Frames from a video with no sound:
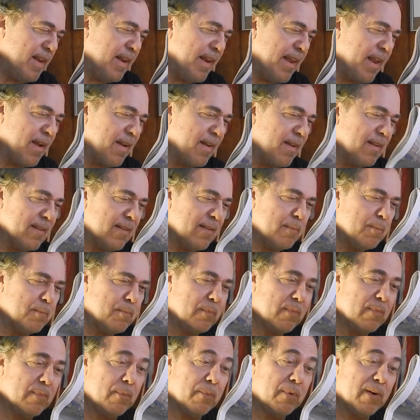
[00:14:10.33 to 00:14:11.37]
Now,
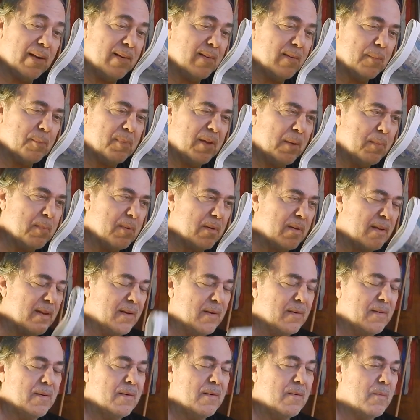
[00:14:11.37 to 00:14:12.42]
regular people
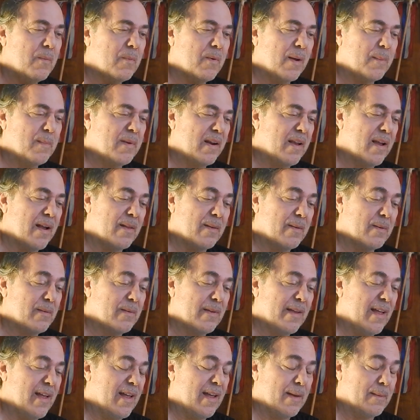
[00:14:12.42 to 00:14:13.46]
in Waimanalo,
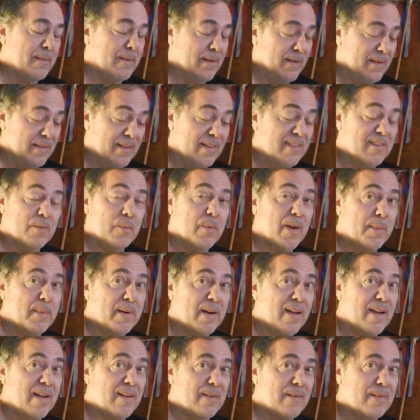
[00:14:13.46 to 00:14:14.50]
this is
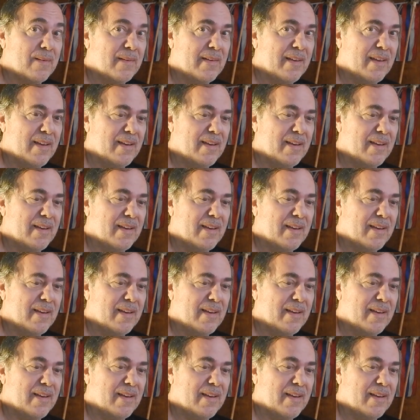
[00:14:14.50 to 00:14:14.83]
Waimanalo,